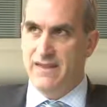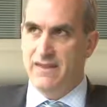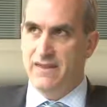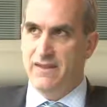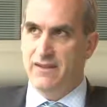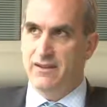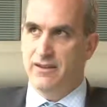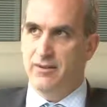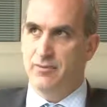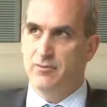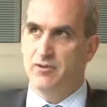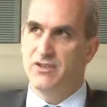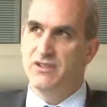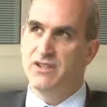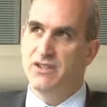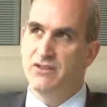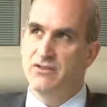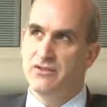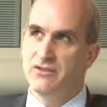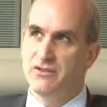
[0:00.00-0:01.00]
the
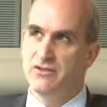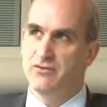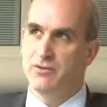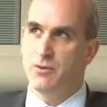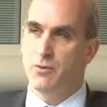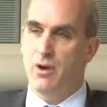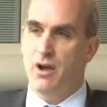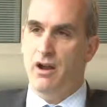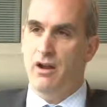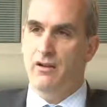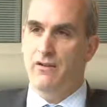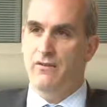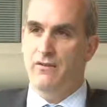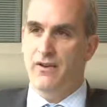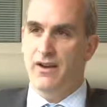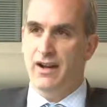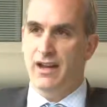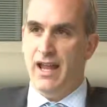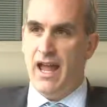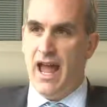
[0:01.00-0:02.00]
procedures required
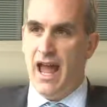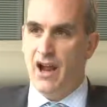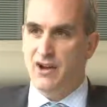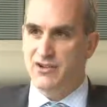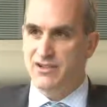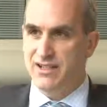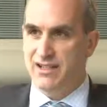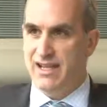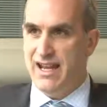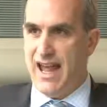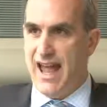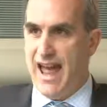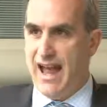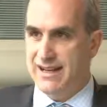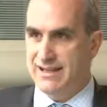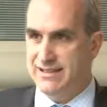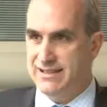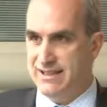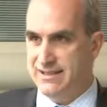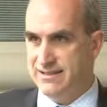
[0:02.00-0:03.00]
for actually
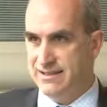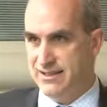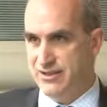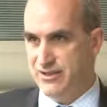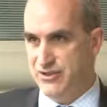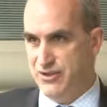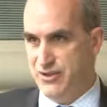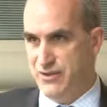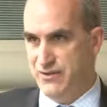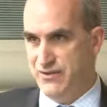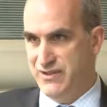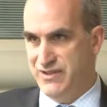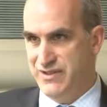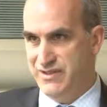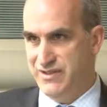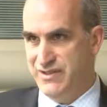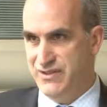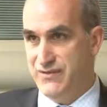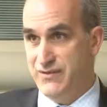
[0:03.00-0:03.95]
accessing the services,